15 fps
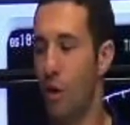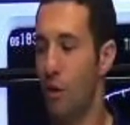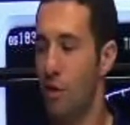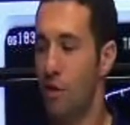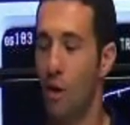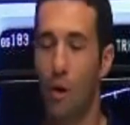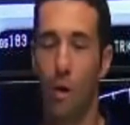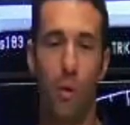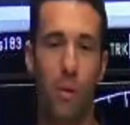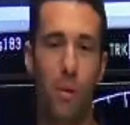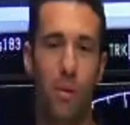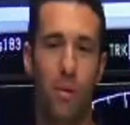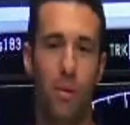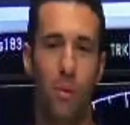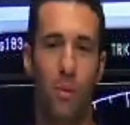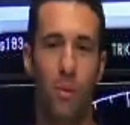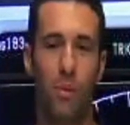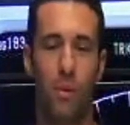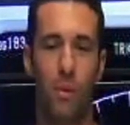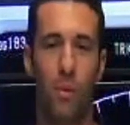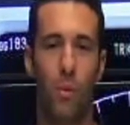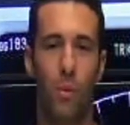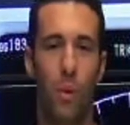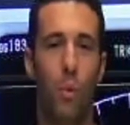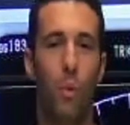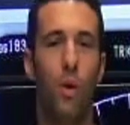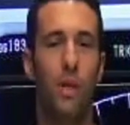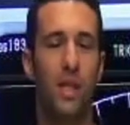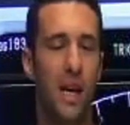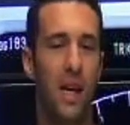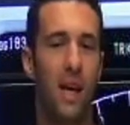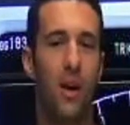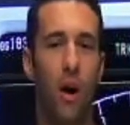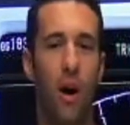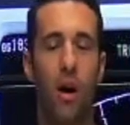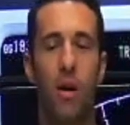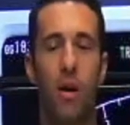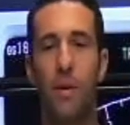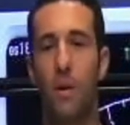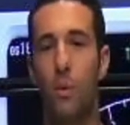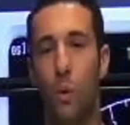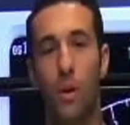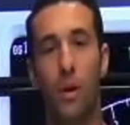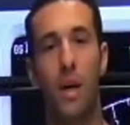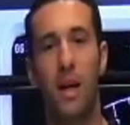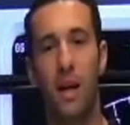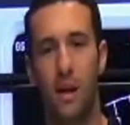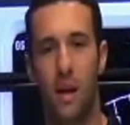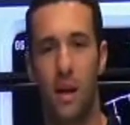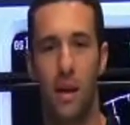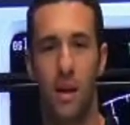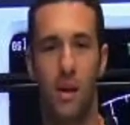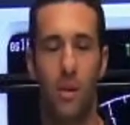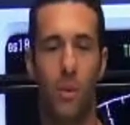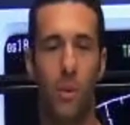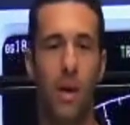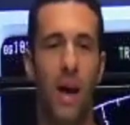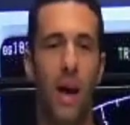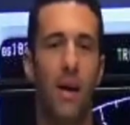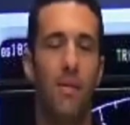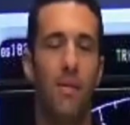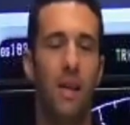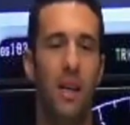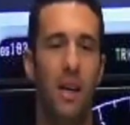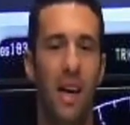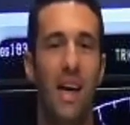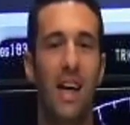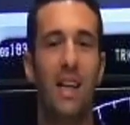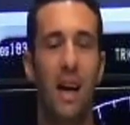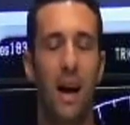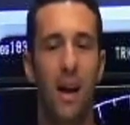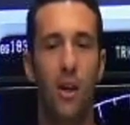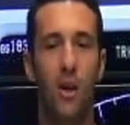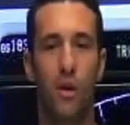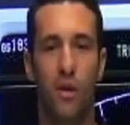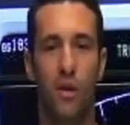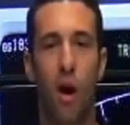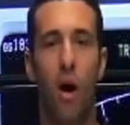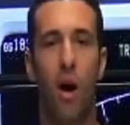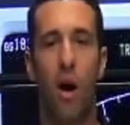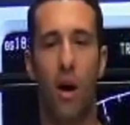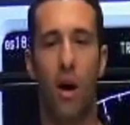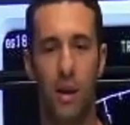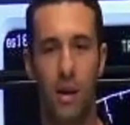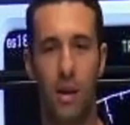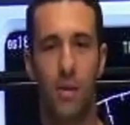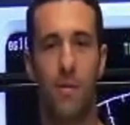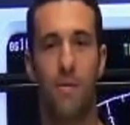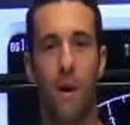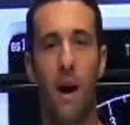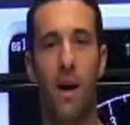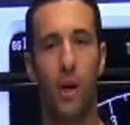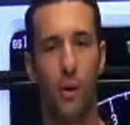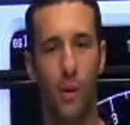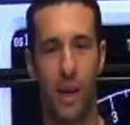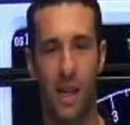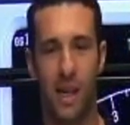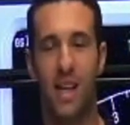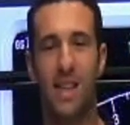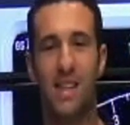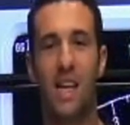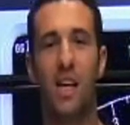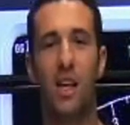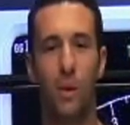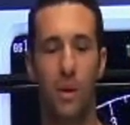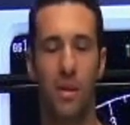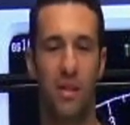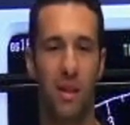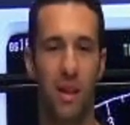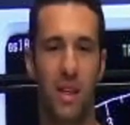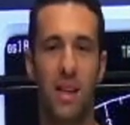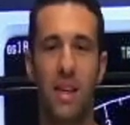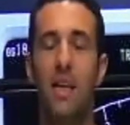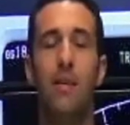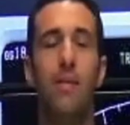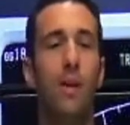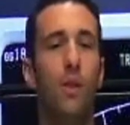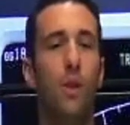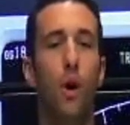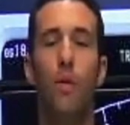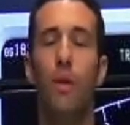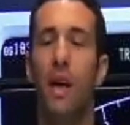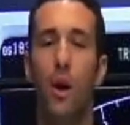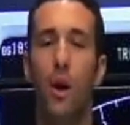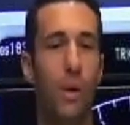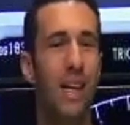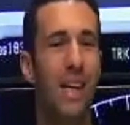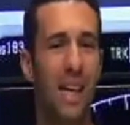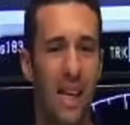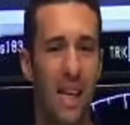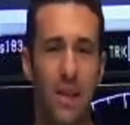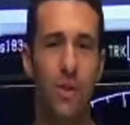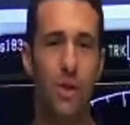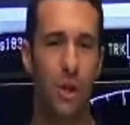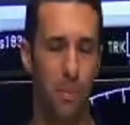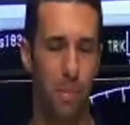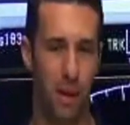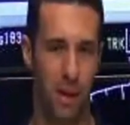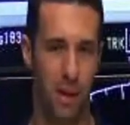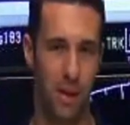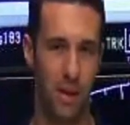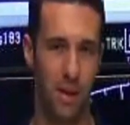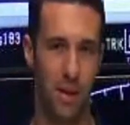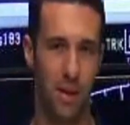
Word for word: So when we're taking off and we're landing, we have the igniters on firing continuously. Even though they don't need to be,